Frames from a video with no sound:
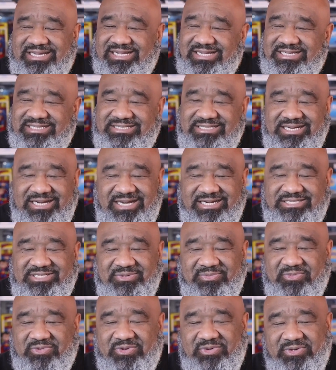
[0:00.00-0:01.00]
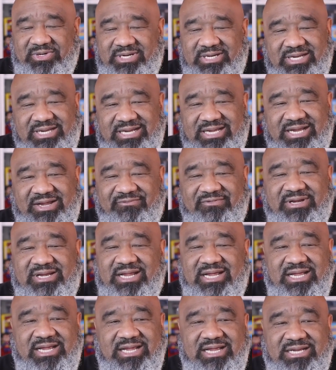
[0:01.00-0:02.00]
It's an oxymoron. Every
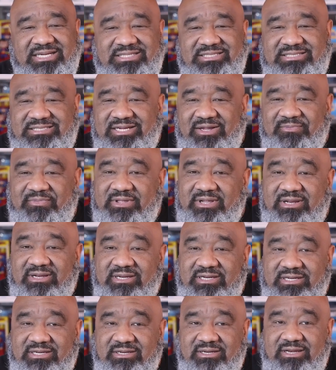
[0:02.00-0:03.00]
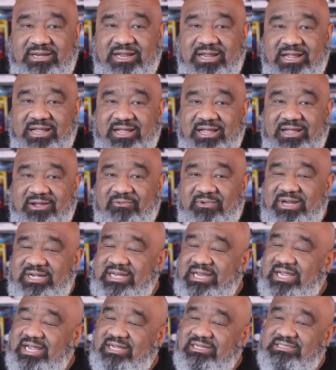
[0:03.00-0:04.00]
day it's something. One
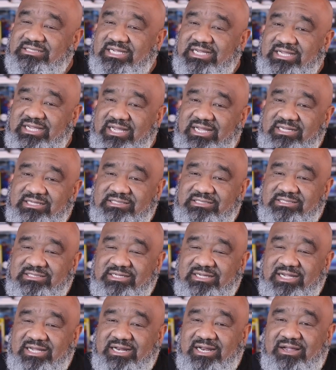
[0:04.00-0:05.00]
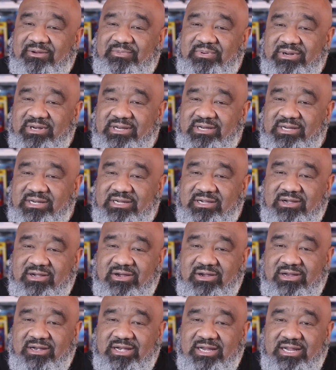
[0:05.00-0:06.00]
day I'll say yes, and I'll put it in the
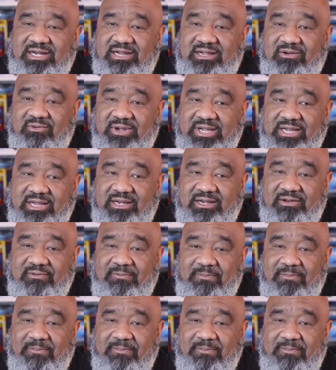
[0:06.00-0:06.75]
cart, and I'll wait.